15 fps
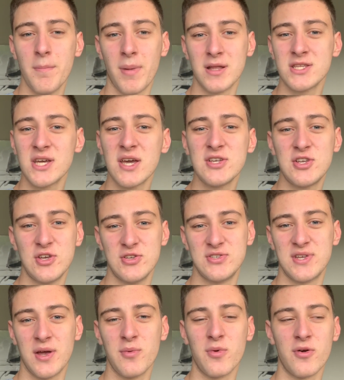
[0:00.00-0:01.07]
Monday and
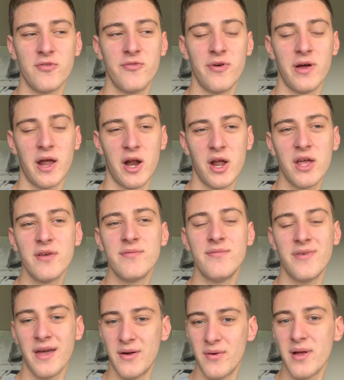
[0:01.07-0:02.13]
Tuesday were
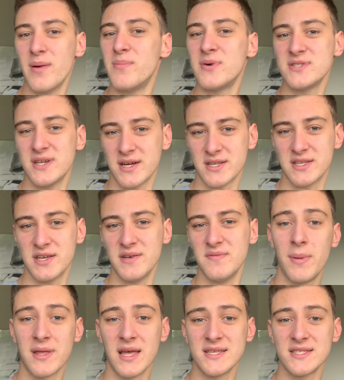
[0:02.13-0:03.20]
very unproductive,
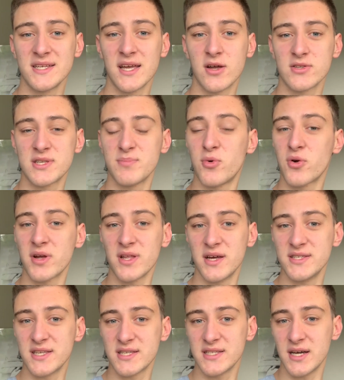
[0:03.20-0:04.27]
but yesterday I got some
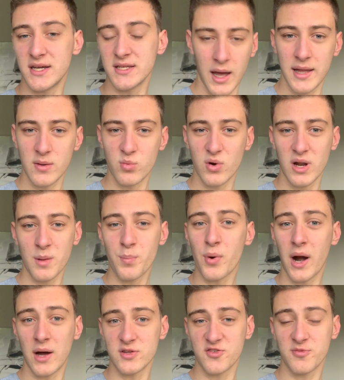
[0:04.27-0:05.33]
organizing done and I'm really
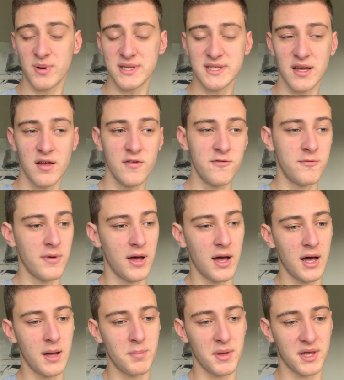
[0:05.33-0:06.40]
proud of myself
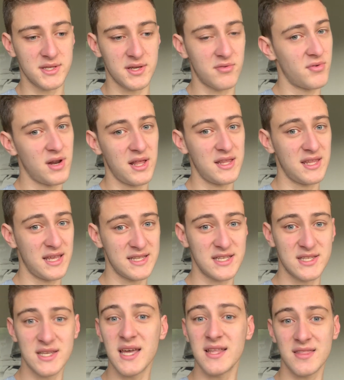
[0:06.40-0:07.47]
because I really
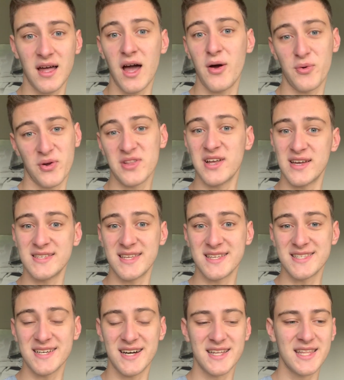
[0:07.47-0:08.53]
needed to get that organizing
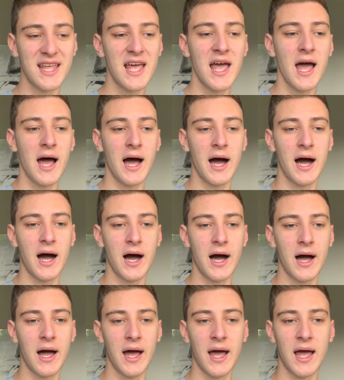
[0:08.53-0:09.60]
done.
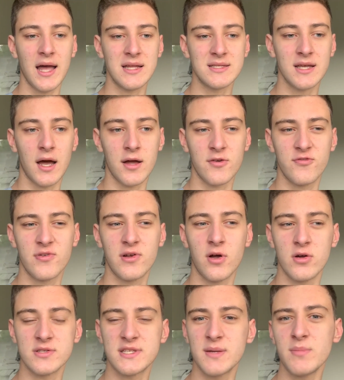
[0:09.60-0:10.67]
And I've
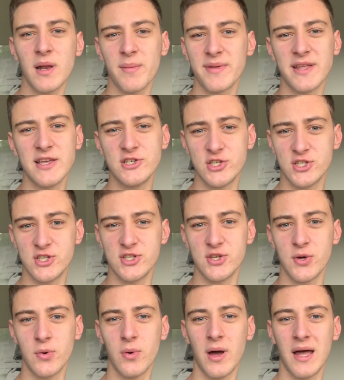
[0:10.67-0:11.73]
got some lamination to
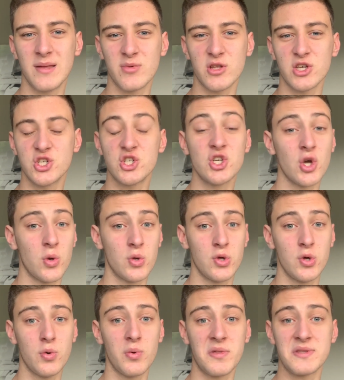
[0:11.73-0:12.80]
do and I'm going to show
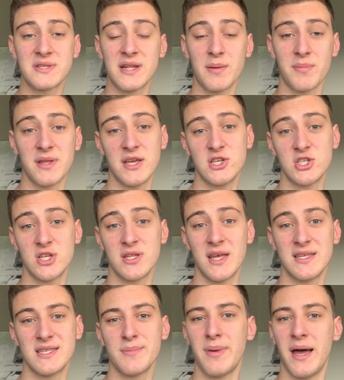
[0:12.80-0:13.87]
you what this lamination
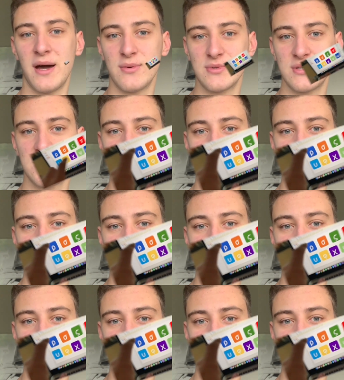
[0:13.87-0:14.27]
is about. These